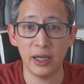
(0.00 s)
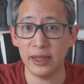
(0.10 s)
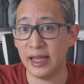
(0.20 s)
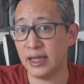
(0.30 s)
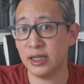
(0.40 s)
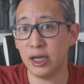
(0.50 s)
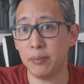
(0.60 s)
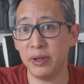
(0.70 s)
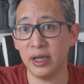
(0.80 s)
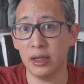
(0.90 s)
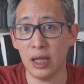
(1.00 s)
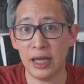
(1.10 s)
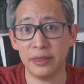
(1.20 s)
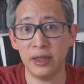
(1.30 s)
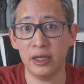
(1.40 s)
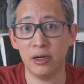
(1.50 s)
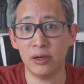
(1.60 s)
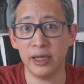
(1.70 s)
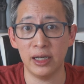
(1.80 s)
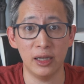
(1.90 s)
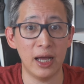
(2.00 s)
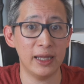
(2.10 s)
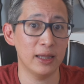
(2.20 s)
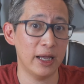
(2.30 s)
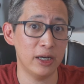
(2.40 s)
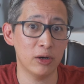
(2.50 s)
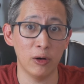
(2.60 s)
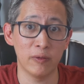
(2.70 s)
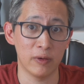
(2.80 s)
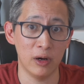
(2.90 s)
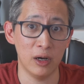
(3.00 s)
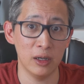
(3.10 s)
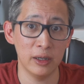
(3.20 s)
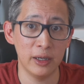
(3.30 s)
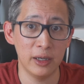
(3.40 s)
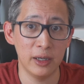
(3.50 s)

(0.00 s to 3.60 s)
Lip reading: and they ended up being a lot thinner and a lot lighter overall.